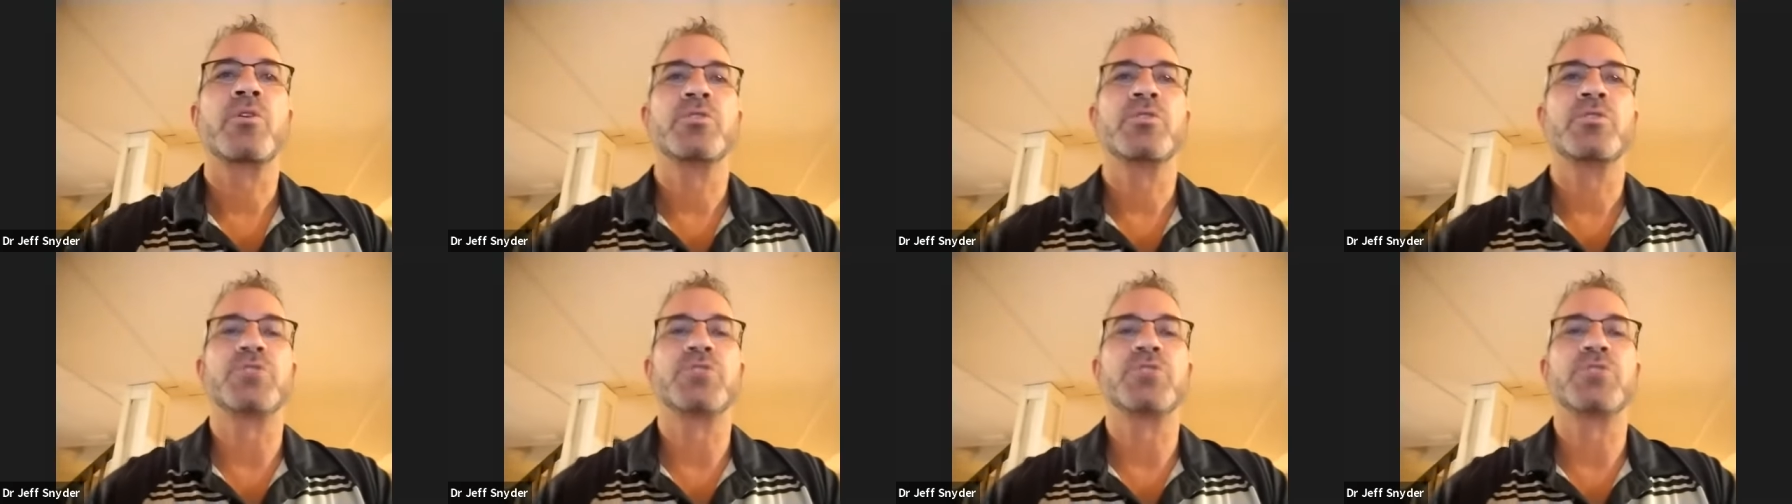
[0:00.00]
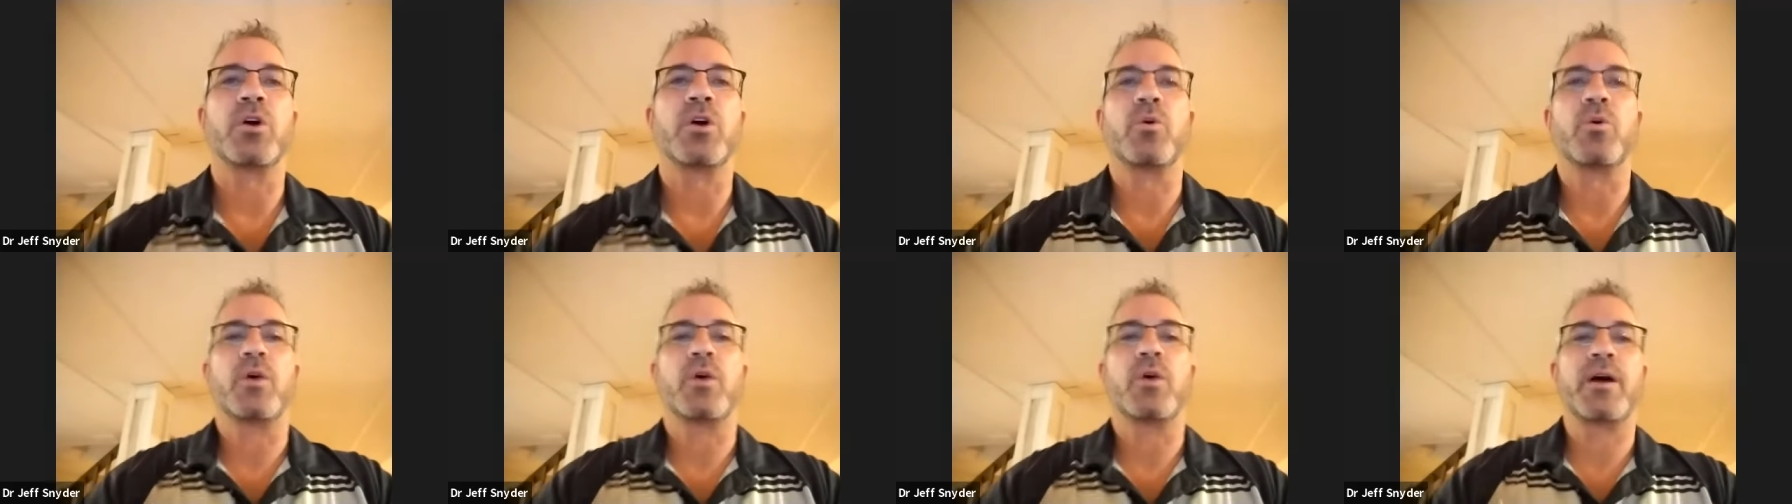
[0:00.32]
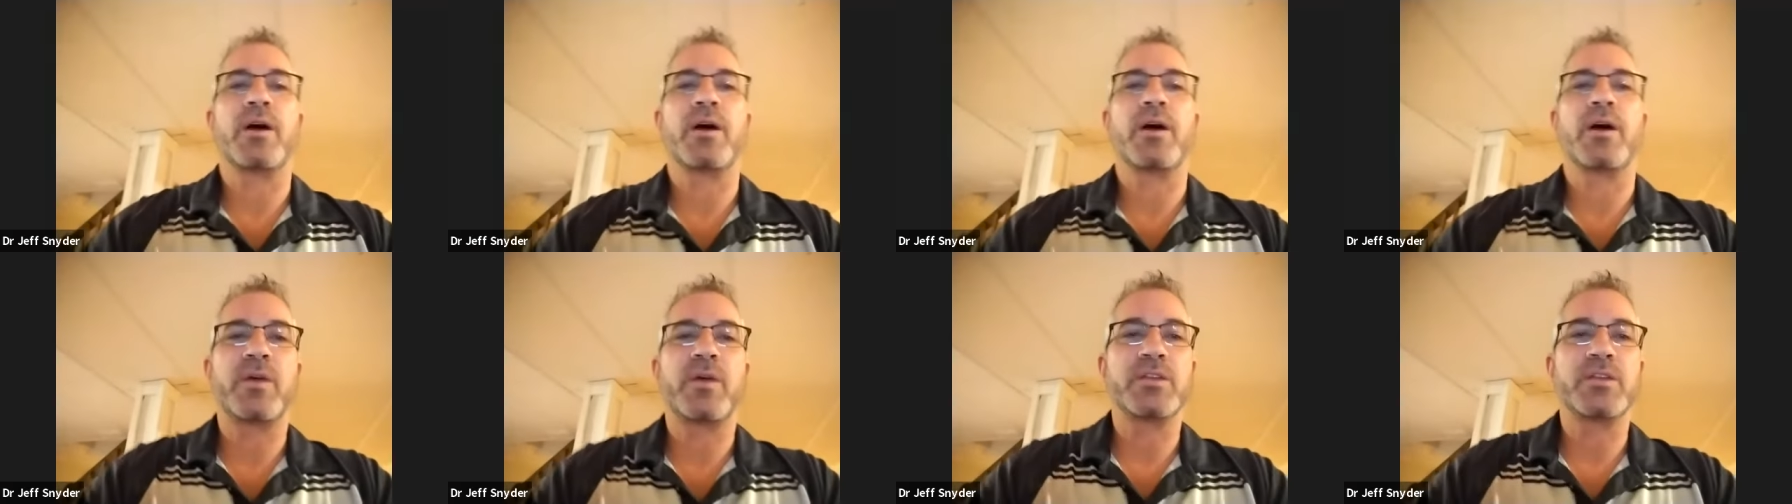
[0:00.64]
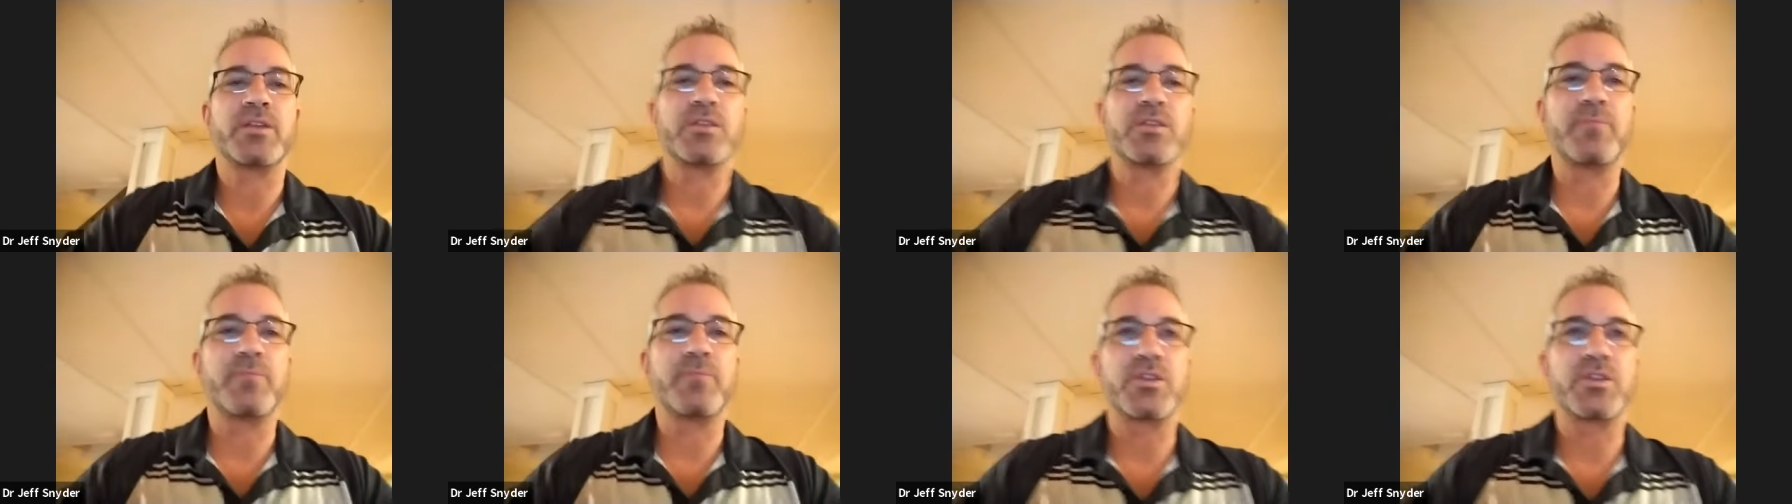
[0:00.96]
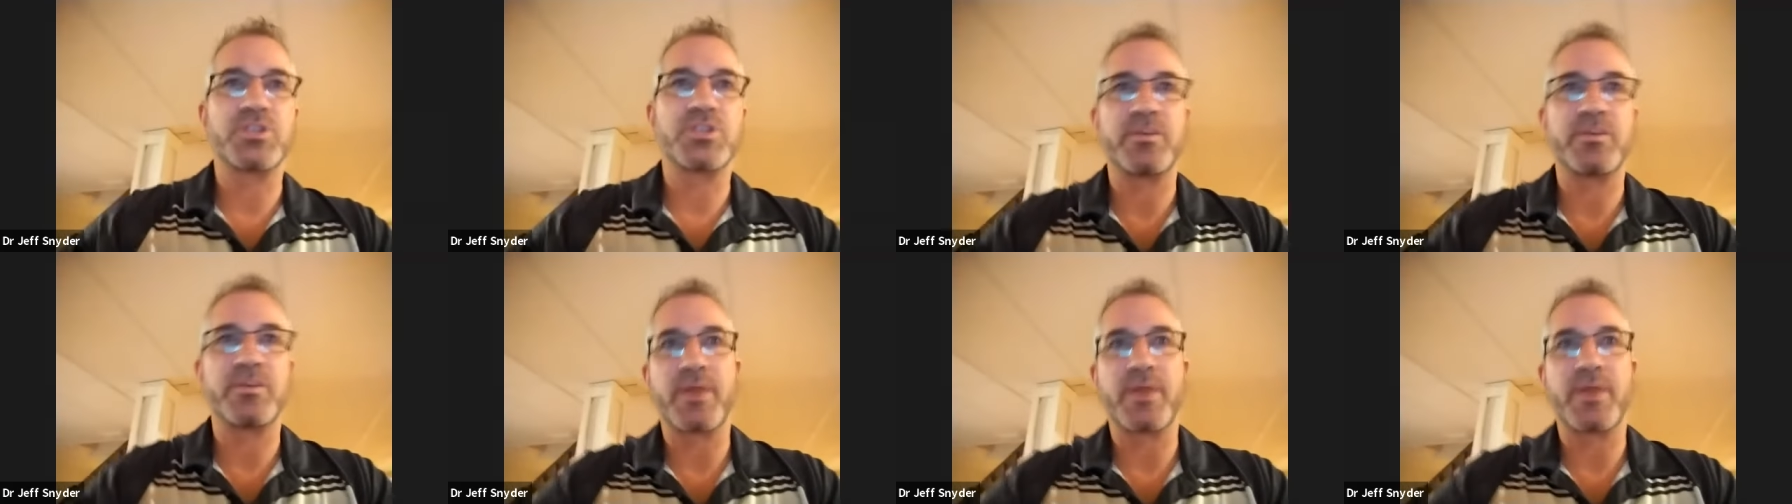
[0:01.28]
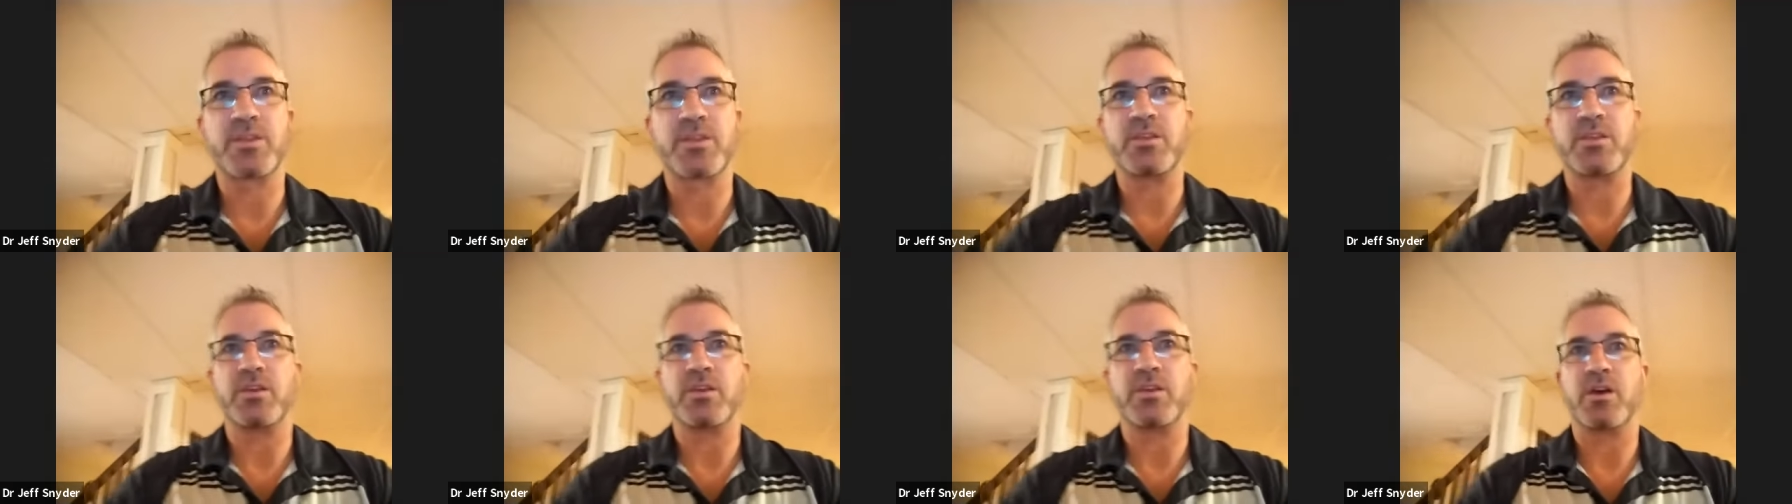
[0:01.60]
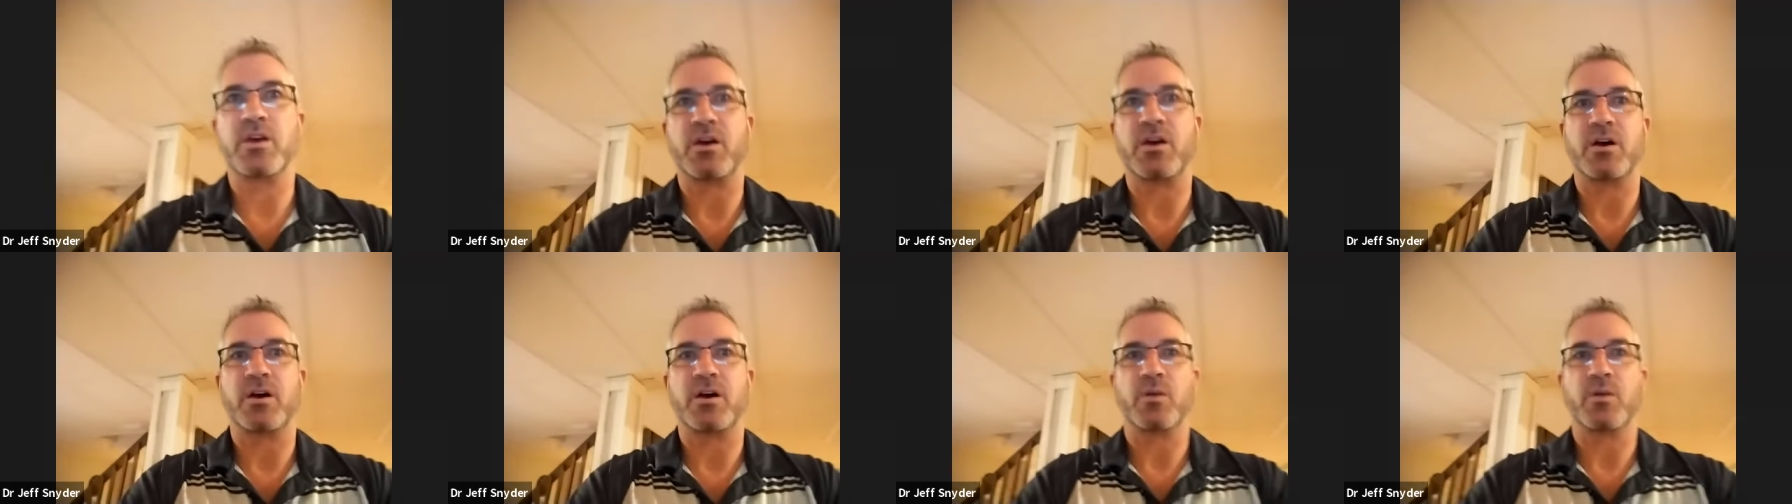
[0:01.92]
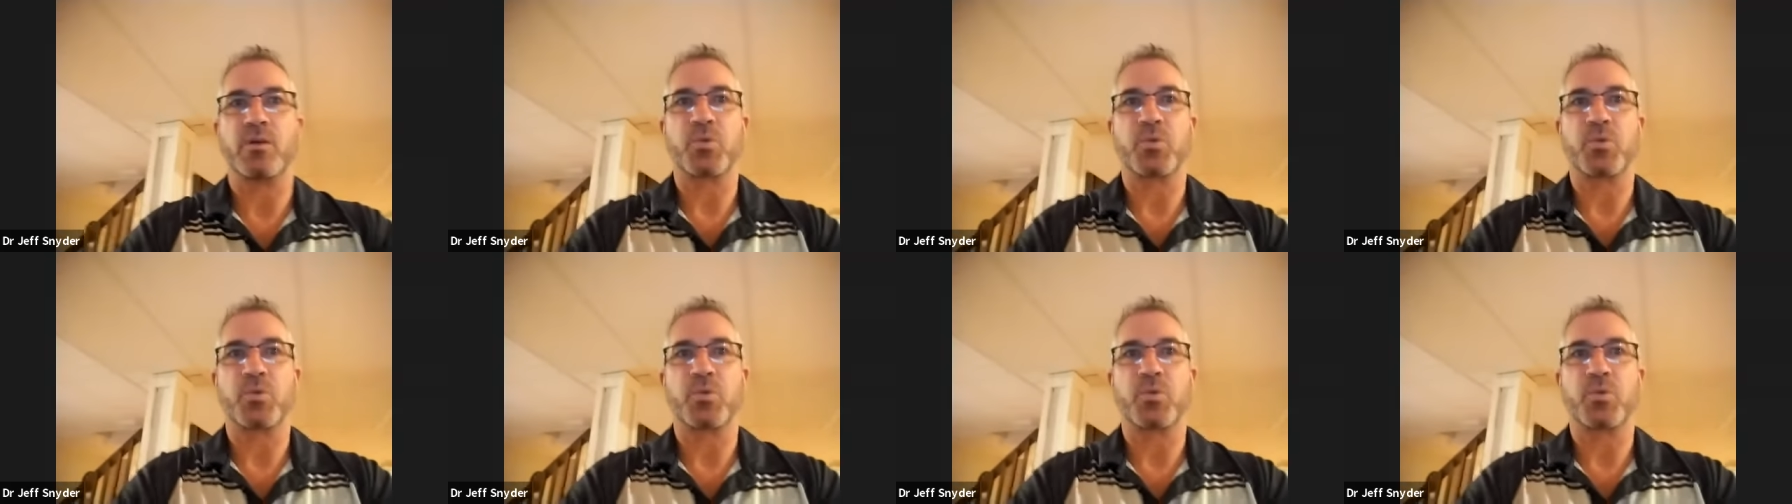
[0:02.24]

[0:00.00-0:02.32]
So um, I did mention about the uh,